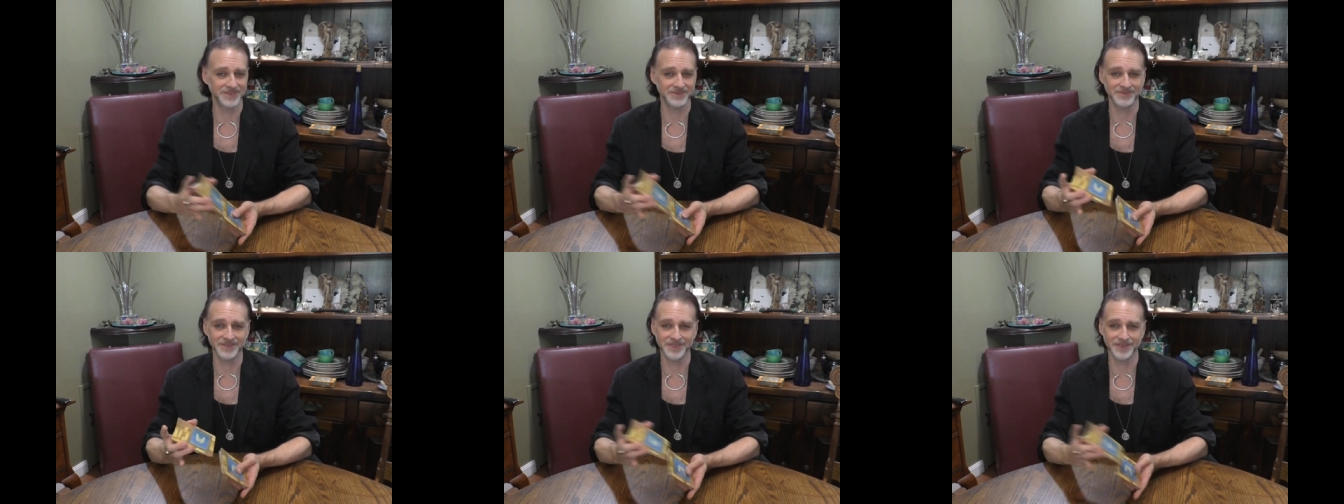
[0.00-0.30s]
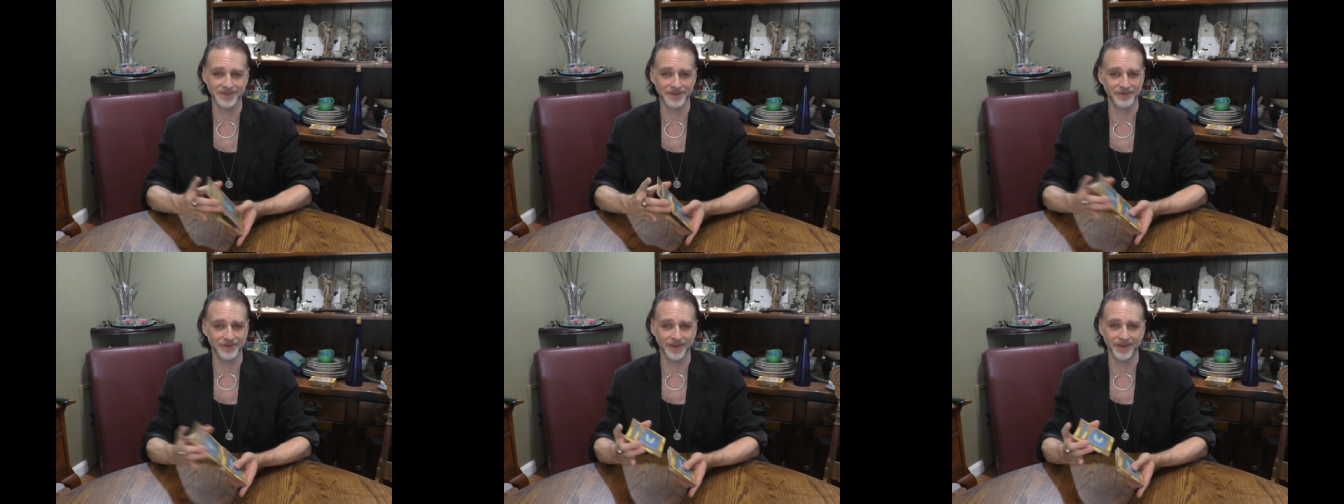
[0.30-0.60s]
Seems to
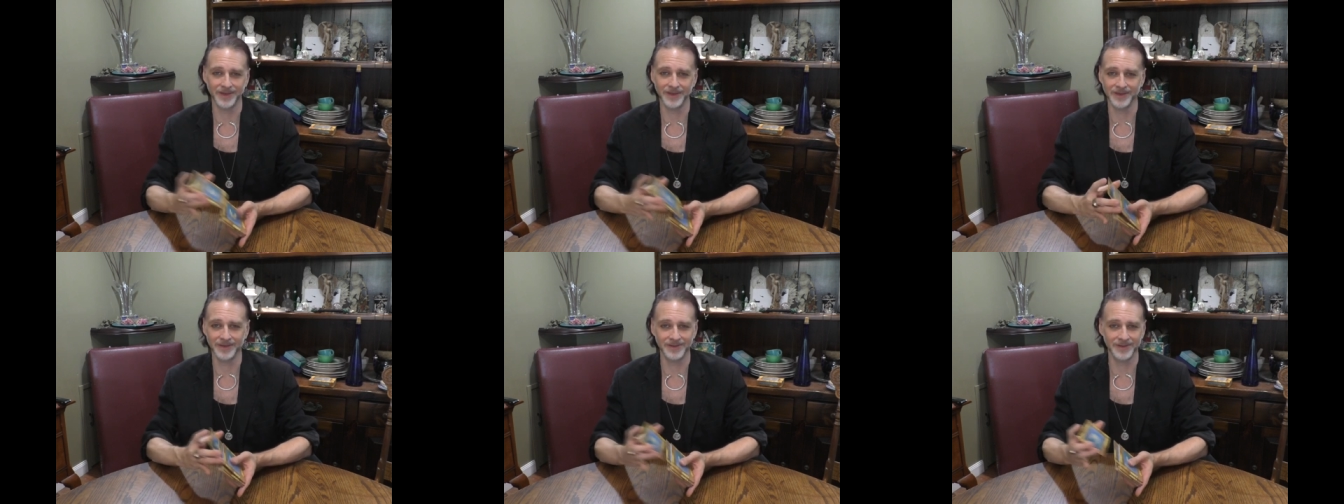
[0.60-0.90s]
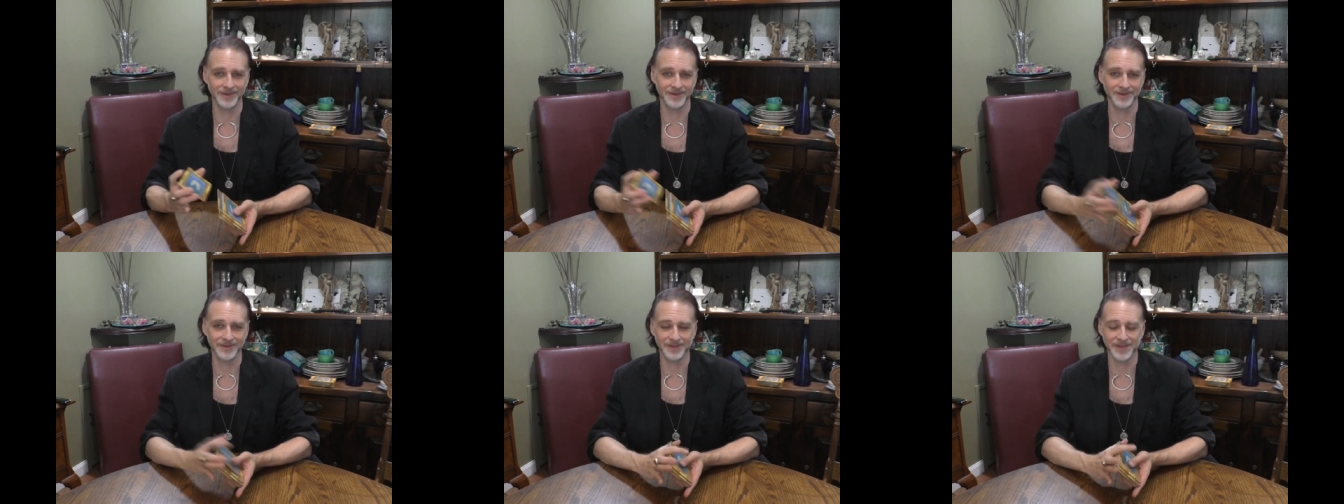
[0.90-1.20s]
go
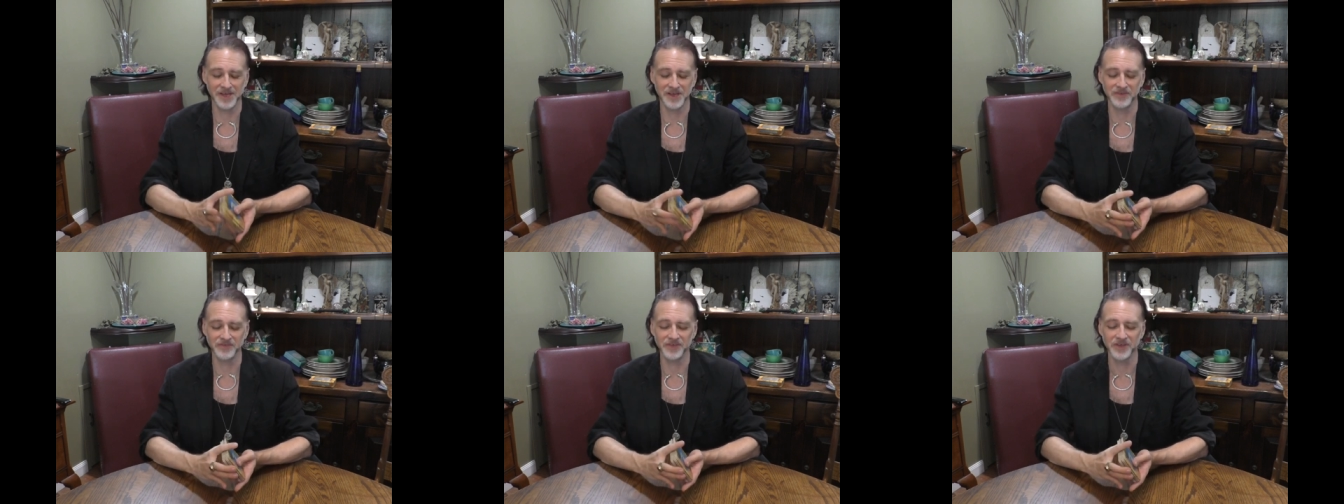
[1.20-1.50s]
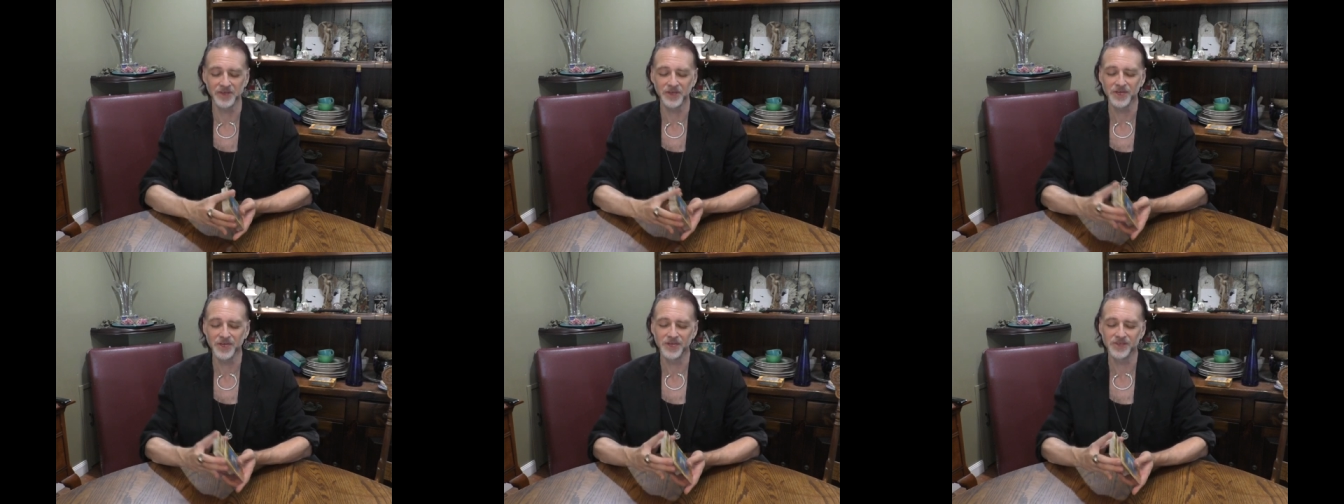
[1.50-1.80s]
hand in glove
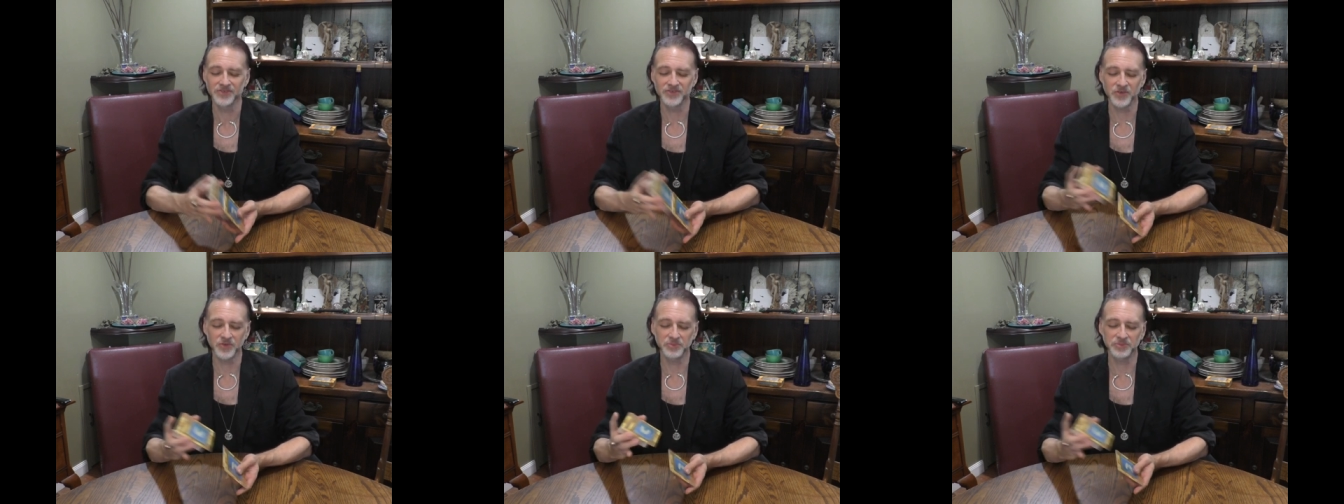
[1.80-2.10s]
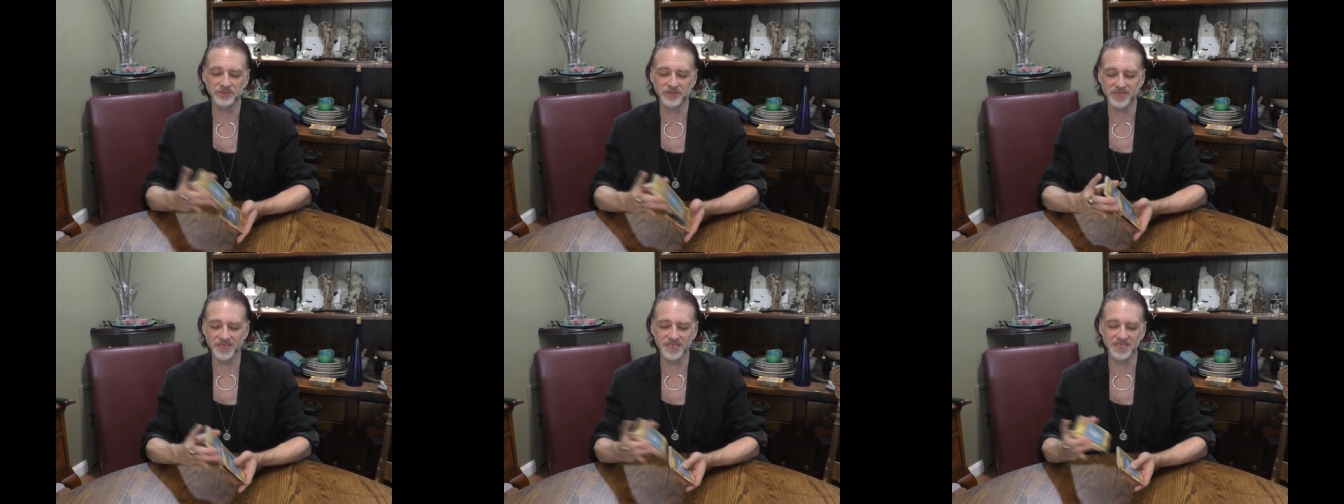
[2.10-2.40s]
so
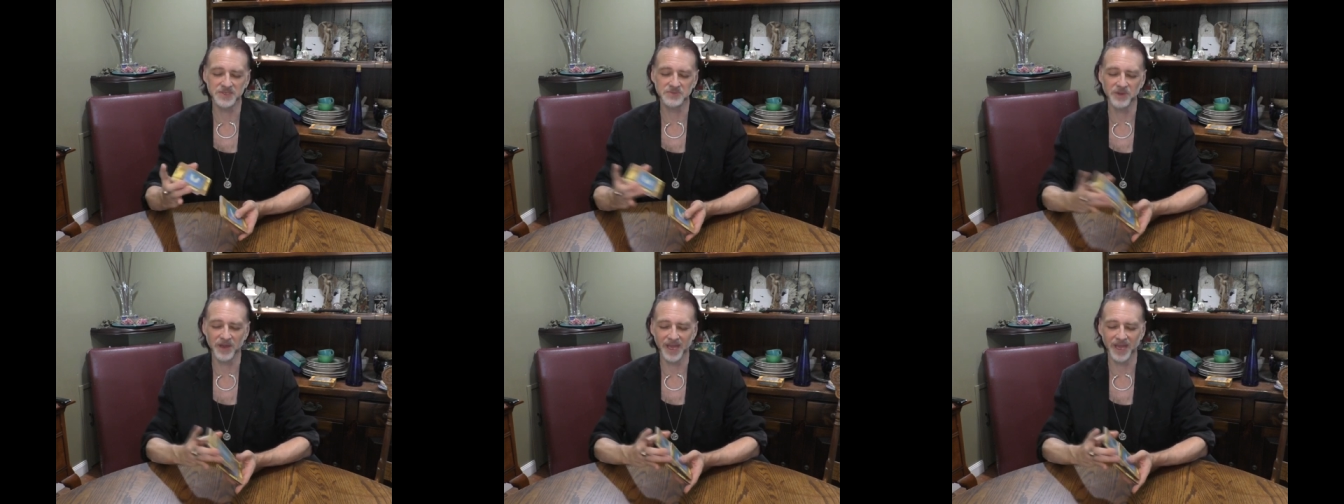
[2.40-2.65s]
please,